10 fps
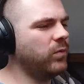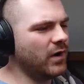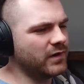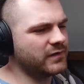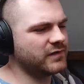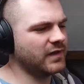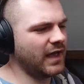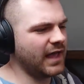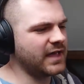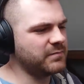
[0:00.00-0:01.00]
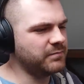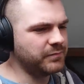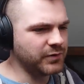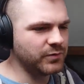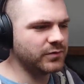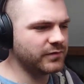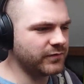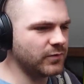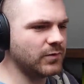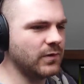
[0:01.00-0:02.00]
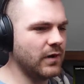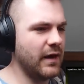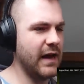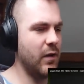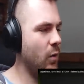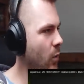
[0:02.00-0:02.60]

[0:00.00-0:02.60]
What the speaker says: What a beautiful and